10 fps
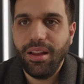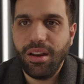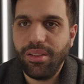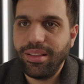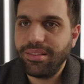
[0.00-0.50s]

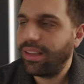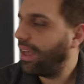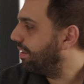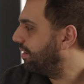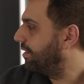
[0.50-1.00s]
Now let's
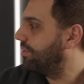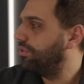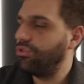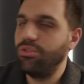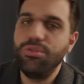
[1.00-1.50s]
get into
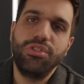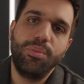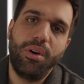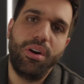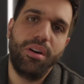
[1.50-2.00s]
the juicy
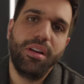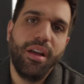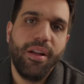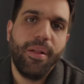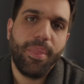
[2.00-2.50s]
part,
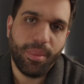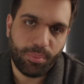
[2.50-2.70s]
the